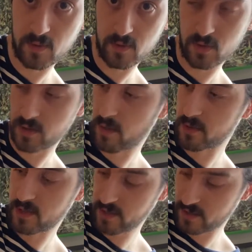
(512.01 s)
So it's
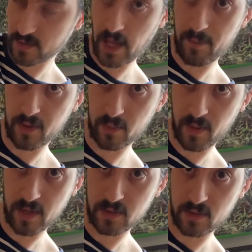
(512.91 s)
almost like slapping the
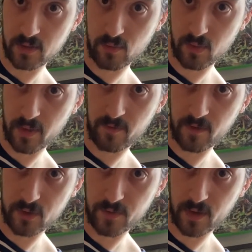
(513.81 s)
bass with my
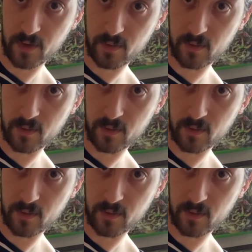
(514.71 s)
first finger.